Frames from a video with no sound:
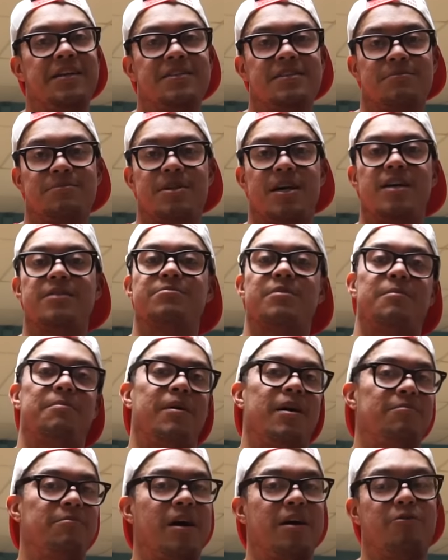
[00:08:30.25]
Sometimes my
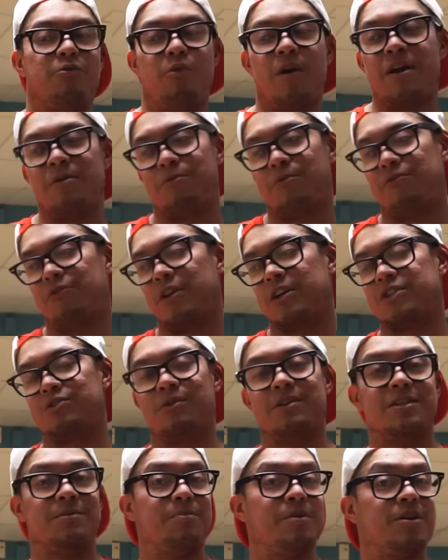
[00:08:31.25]
my weight would
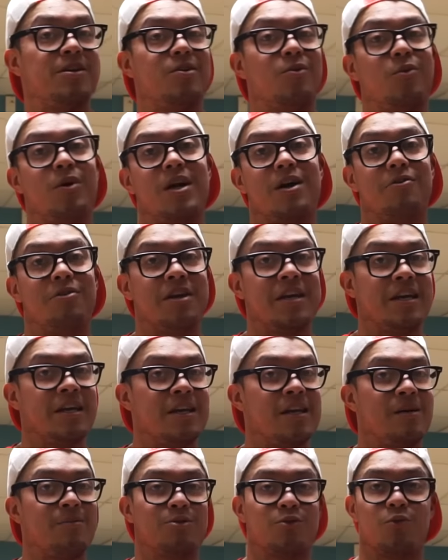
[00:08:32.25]
fluctuate depending on what I would
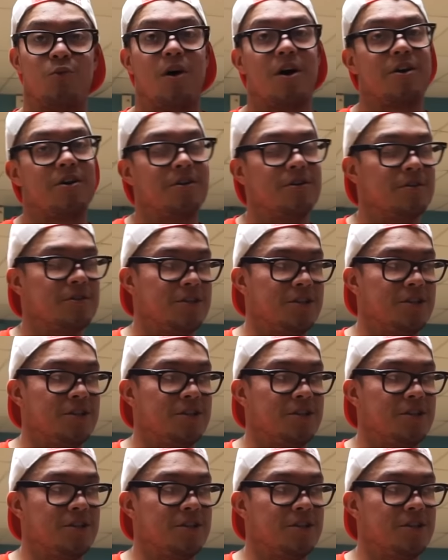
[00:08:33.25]
eat, how much water,